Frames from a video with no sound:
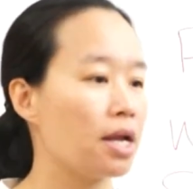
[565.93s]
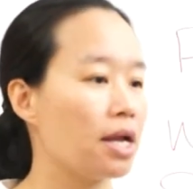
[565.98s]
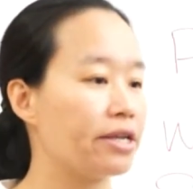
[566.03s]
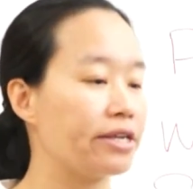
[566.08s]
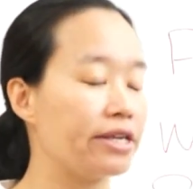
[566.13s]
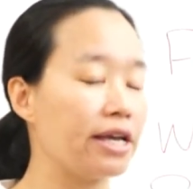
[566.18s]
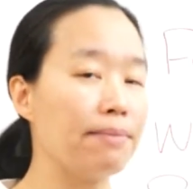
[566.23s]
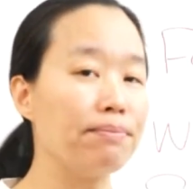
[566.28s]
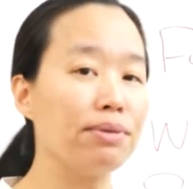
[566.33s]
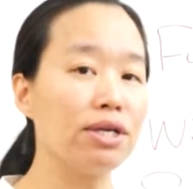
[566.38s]

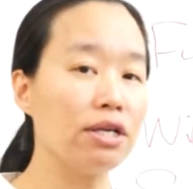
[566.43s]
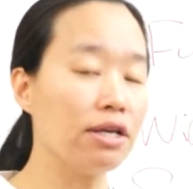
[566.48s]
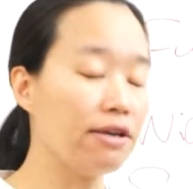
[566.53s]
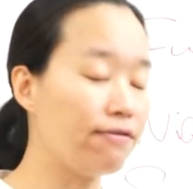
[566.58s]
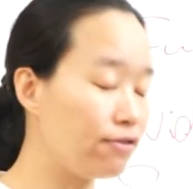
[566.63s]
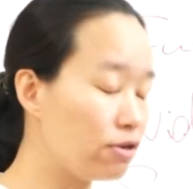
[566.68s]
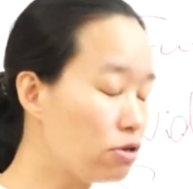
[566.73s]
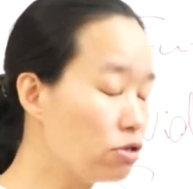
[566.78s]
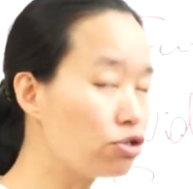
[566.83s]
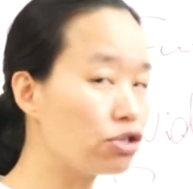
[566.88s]
It can be,
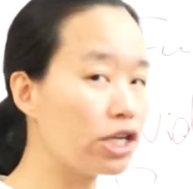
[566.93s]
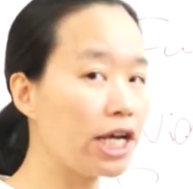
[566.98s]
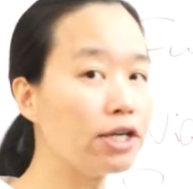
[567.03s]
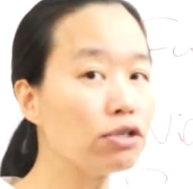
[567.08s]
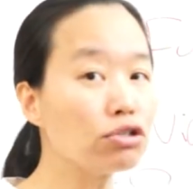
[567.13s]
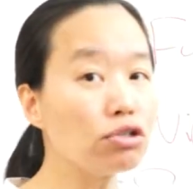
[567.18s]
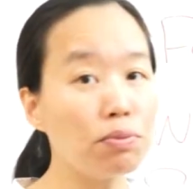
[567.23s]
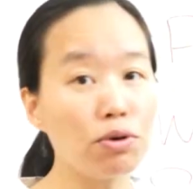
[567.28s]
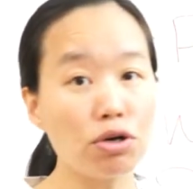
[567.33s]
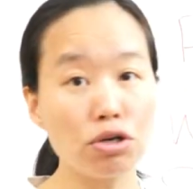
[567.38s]
if you're a
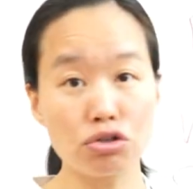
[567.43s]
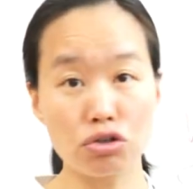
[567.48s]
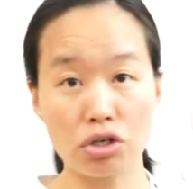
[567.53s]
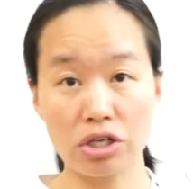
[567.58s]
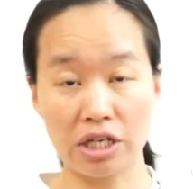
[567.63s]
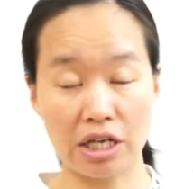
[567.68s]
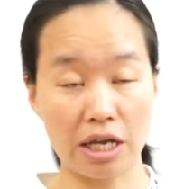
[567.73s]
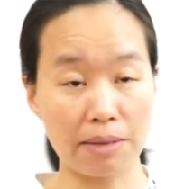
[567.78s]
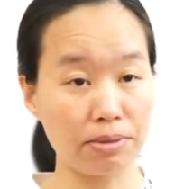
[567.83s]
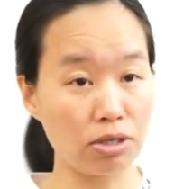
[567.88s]

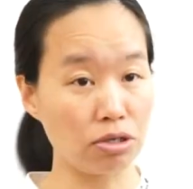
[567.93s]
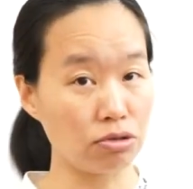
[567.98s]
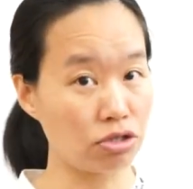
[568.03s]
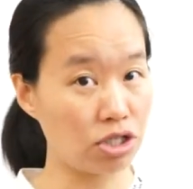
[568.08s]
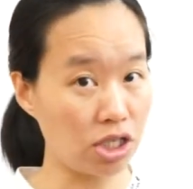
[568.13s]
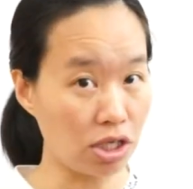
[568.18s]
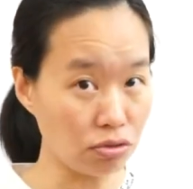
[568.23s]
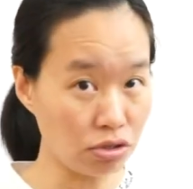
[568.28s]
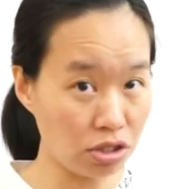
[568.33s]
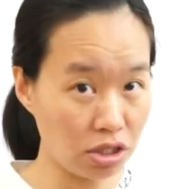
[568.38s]
salesperson, it can be your
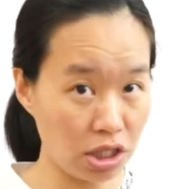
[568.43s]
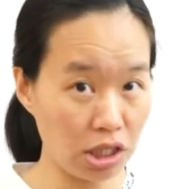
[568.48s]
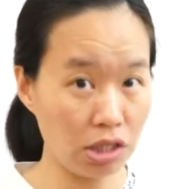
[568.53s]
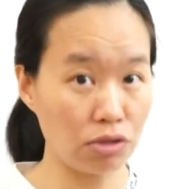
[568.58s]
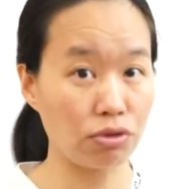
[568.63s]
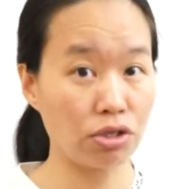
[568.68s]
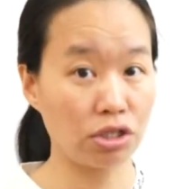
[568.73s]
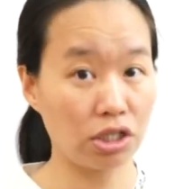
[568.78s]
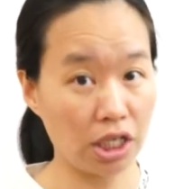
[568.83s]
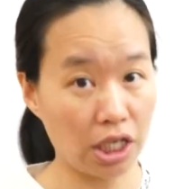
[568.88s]
sales
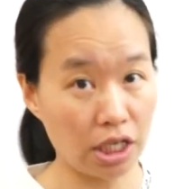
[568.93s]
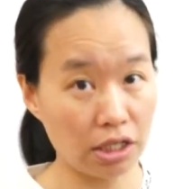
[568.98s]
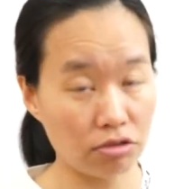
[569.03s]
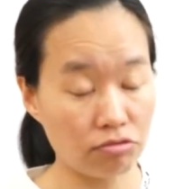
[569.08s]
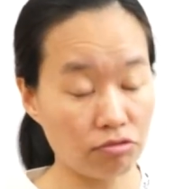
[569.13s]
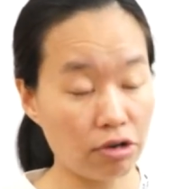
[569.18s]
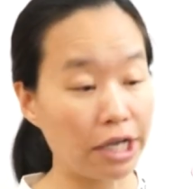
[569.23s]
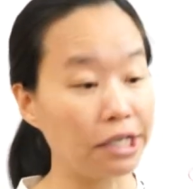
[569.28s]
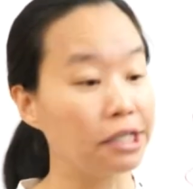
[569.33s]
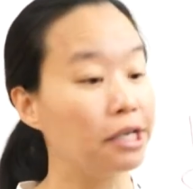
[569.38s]
deal you
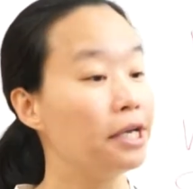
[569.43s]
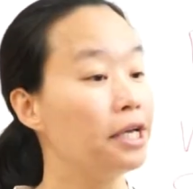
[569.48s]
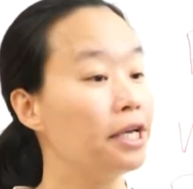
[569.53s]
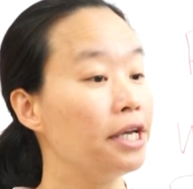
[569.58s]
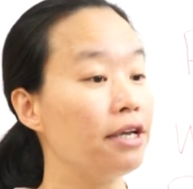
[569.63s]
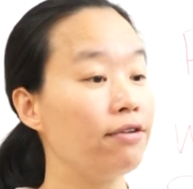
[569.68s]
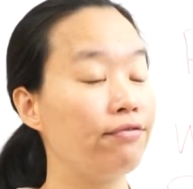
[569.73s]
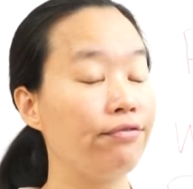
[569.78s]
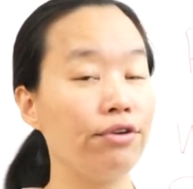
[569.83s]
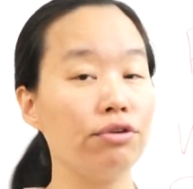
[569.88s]
did, right?
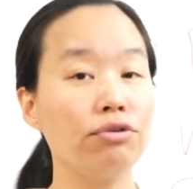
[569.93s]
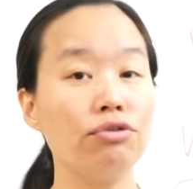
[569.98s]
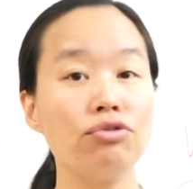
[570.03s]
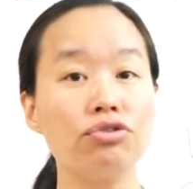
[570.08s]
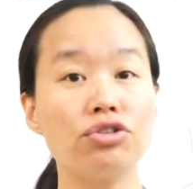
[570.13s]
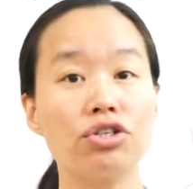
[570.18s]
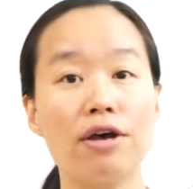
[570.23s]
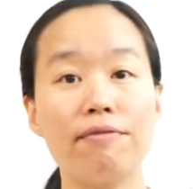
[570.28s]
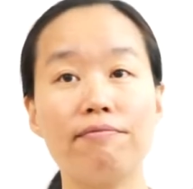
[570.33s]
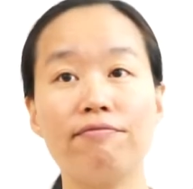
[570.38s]
If
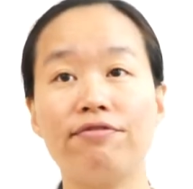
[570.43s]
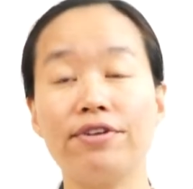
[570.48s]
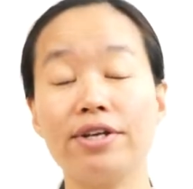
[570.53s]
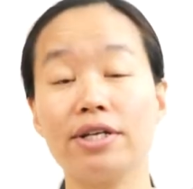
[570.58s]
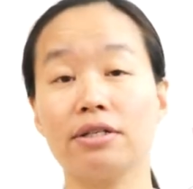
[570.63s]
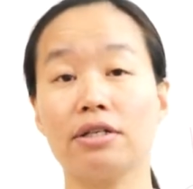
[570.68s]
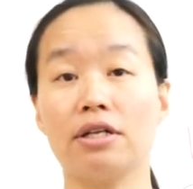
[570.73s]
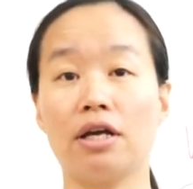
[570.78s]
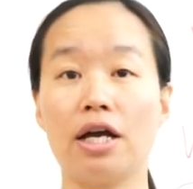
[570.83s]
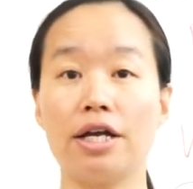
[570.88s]
you're
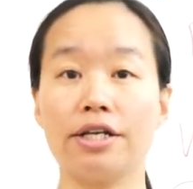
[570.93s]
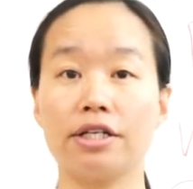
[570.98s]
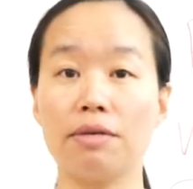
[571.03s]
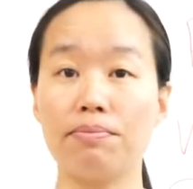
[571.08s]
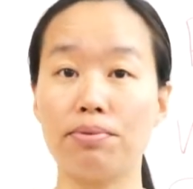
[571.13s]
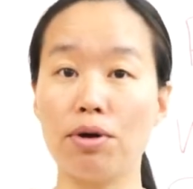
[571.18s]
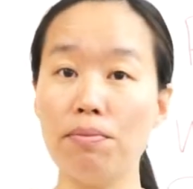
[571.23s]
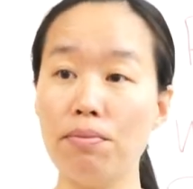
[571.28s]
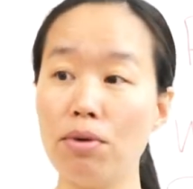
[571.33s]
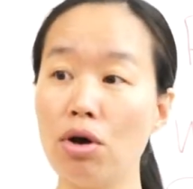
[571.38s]
something
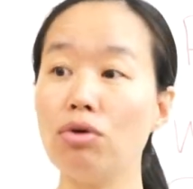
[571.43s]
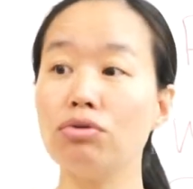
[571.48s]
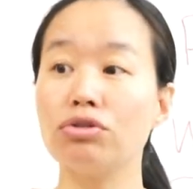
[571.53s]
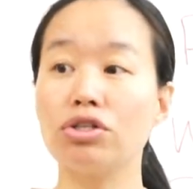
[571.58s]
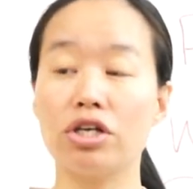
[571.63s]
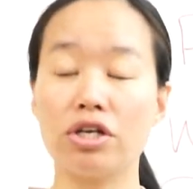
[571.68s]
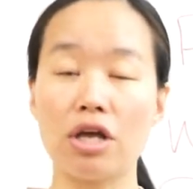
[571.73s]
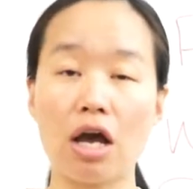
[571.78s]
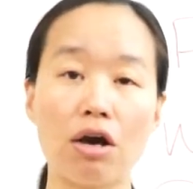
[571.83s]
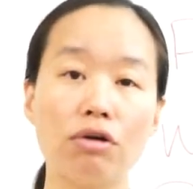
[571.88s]
like
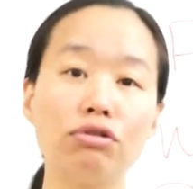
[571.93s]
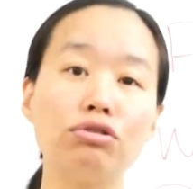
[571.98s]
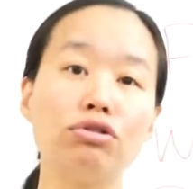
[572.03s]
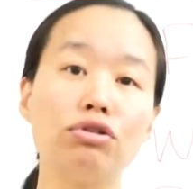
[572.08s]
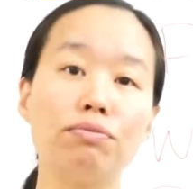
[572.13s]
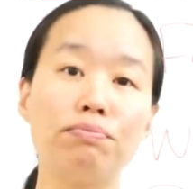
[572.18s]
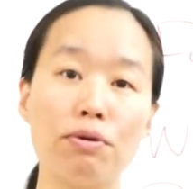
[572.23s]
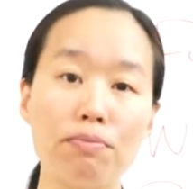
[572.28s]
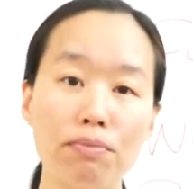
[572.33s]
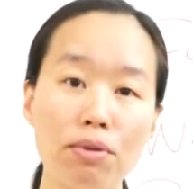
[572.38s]
promoter, how do
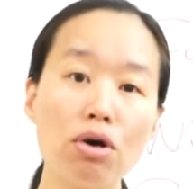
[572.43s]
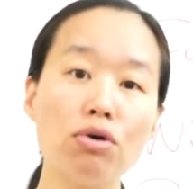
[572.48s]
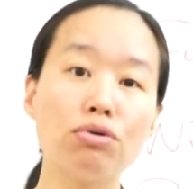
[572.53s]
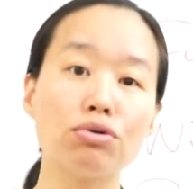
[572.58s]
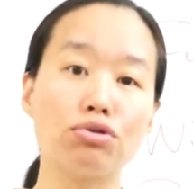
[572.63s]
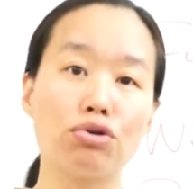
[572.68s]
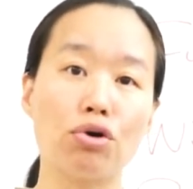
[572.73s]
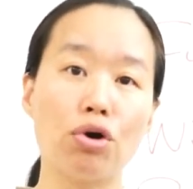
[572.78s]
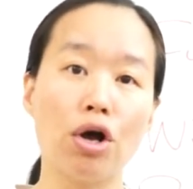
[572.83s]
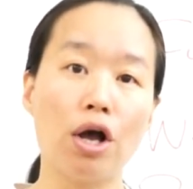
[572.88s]
you
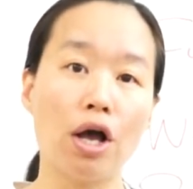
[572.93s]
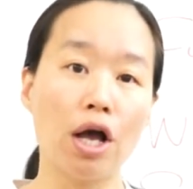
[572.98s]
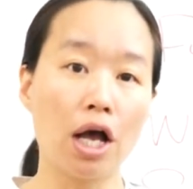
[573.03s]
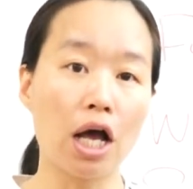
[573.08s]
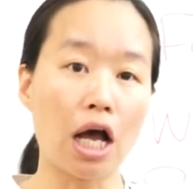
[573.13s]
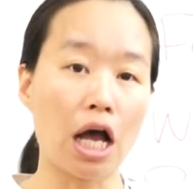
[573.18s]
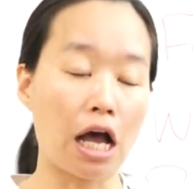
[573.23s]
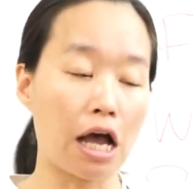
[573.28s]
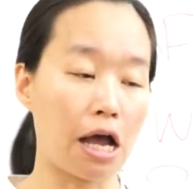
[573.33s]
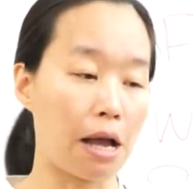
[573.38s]
promote your
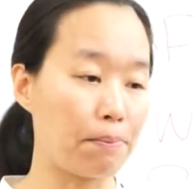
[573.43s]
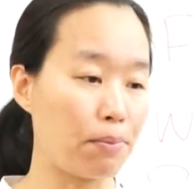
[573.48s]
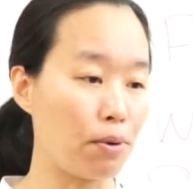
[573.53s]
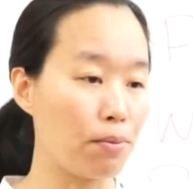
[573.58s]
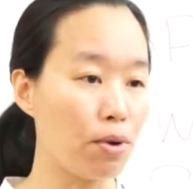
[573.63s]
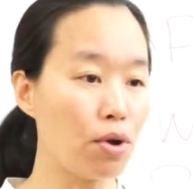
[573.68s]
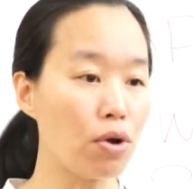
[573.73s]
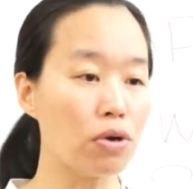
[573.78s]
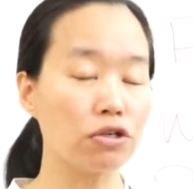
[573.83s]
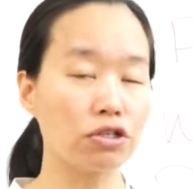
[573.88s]

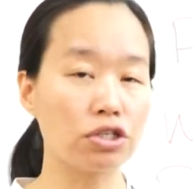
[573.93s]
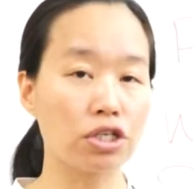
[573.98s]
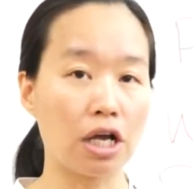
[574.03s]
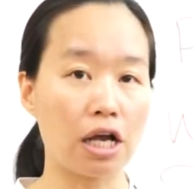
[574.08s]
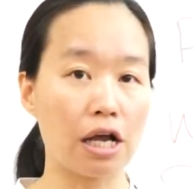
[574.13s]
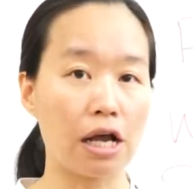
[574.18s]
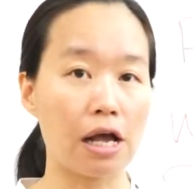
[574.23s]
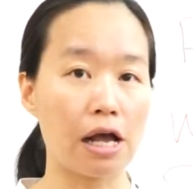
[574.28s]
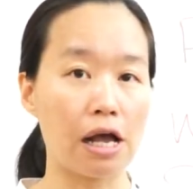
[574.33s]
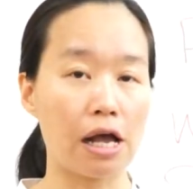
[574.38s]

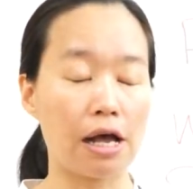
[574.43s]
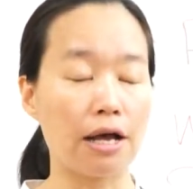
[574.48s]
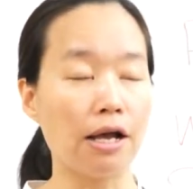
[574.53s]
promoter?